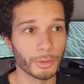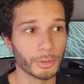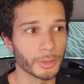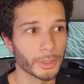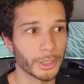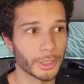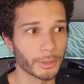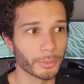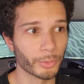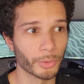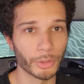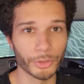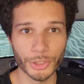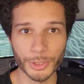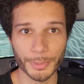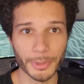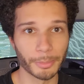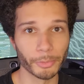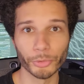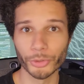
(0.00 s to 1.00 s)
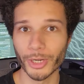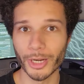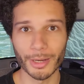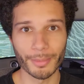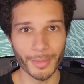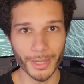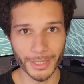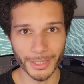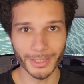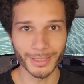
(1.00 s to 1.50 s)
Like we're all just people trying to
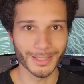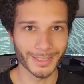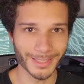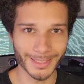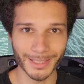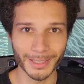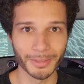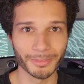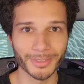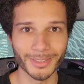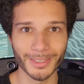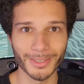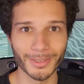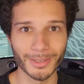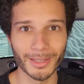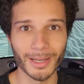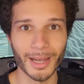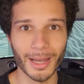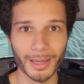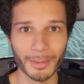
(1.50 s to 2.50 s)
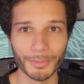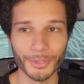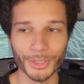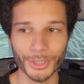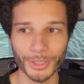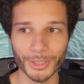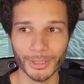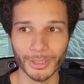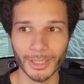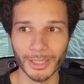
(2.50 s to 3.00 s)
make it and stuff. So I'm
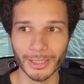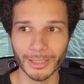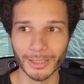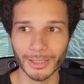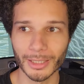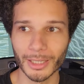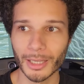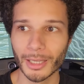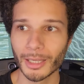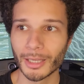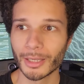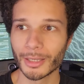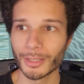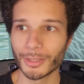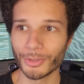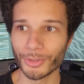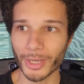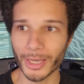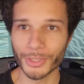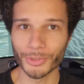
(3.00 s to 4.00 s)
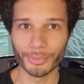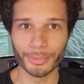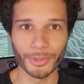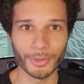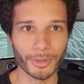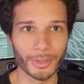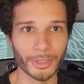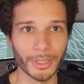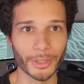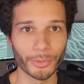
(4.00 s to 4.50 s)
sure like you guys will be
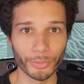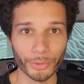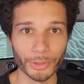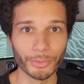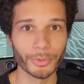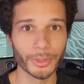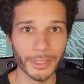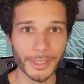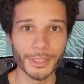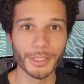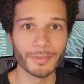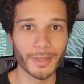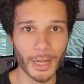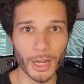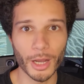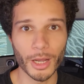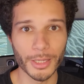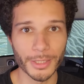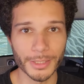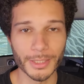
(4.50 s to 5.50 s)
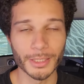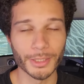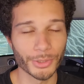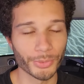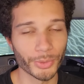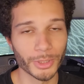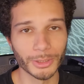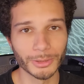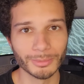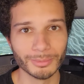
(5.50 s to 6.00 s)
able to like really relate to that content as
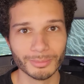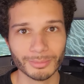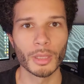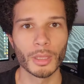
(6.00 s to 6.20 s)
well.